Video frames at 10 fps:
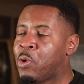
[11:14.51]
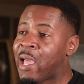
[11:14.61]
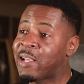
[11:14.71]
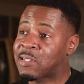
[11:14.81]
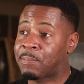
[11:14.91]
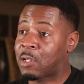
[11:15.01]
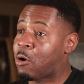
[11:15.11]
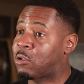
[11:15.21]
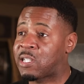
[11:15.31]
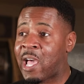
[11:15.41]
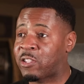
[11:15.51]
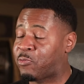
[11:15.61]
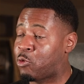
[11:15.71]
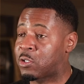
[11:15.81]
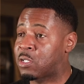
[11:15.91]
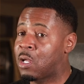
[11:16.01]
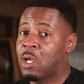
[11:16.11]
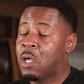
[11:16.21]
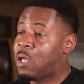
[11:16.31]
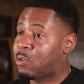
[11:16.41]
We had something called Task Force.
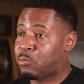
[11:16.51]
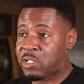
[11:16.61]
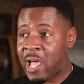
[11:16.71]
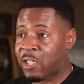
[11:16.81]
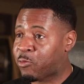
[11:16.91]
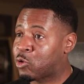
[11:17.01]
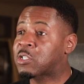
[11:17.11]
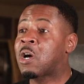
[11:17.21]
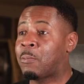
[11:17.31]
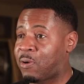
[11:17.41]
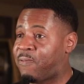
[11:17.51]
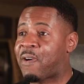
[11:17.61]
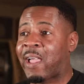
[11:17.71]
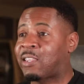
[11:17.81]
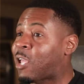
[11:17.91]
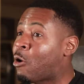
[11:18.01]
Task Force come to fight. They